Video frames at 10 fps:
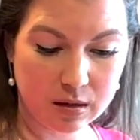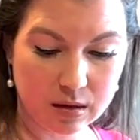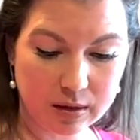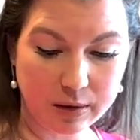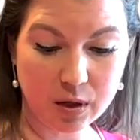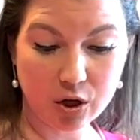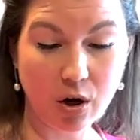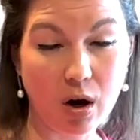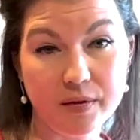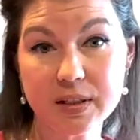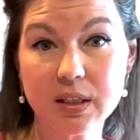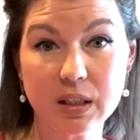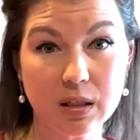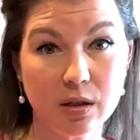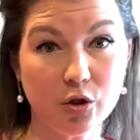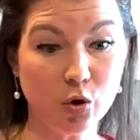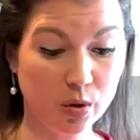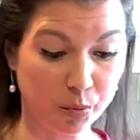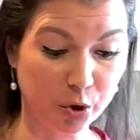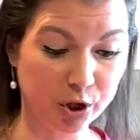Now here, obviously, you can
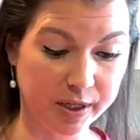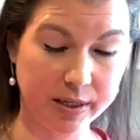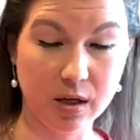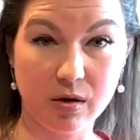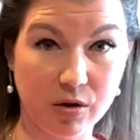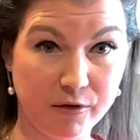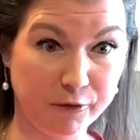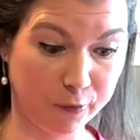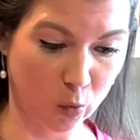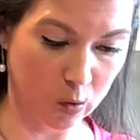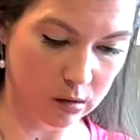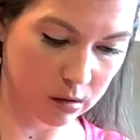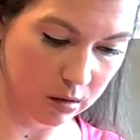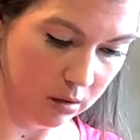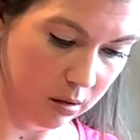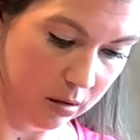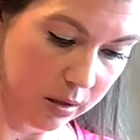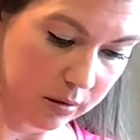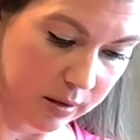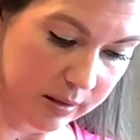put in a good 4
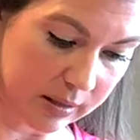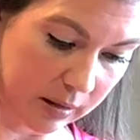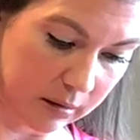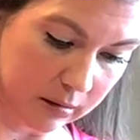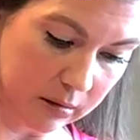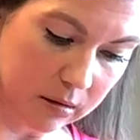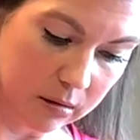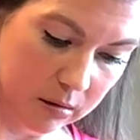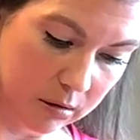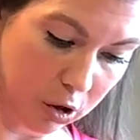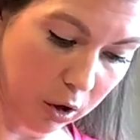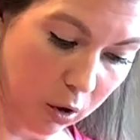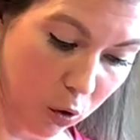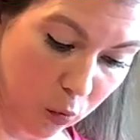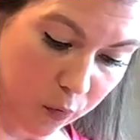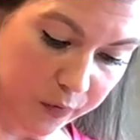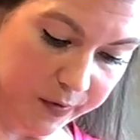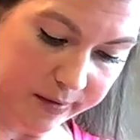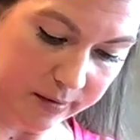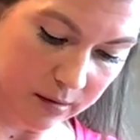to 6
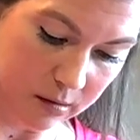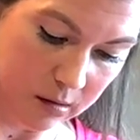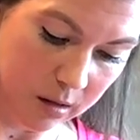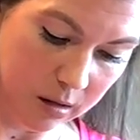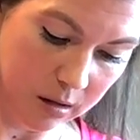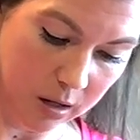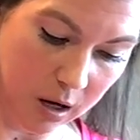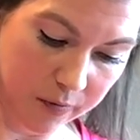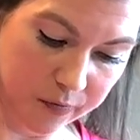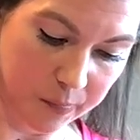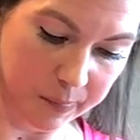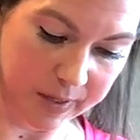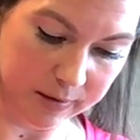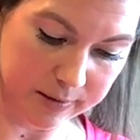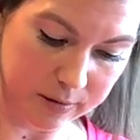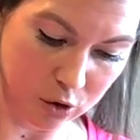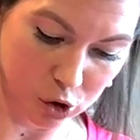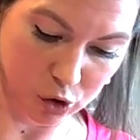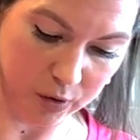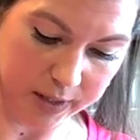cloves of minced or
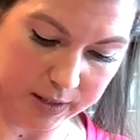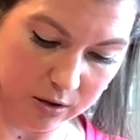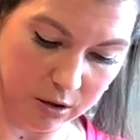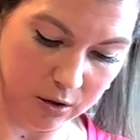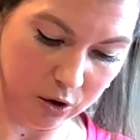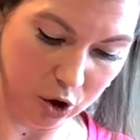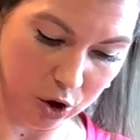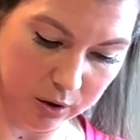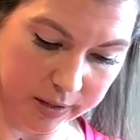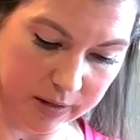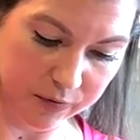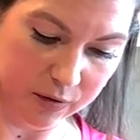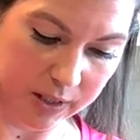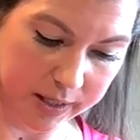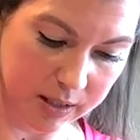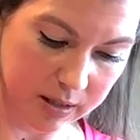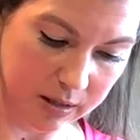grated garlic if you like.